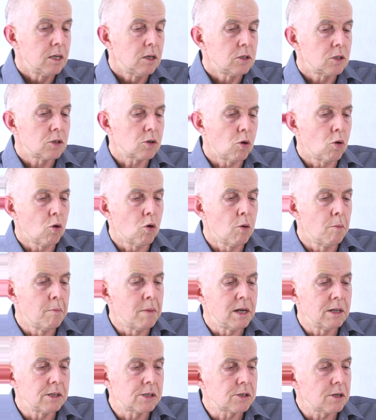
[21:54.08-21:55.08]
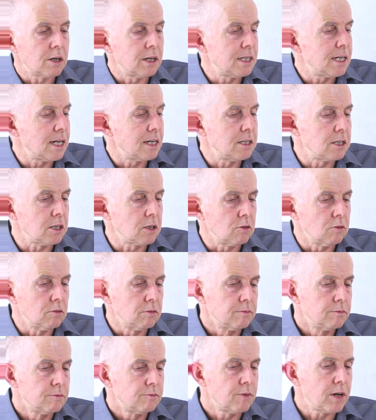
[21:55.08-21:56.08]
is almost identical.
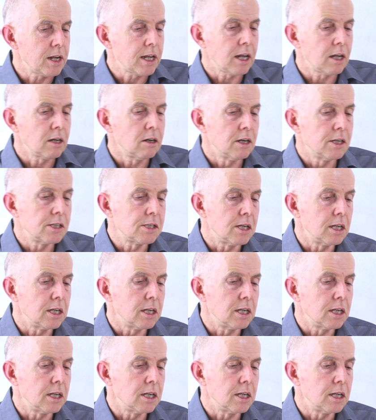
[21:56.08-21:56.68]
Recognize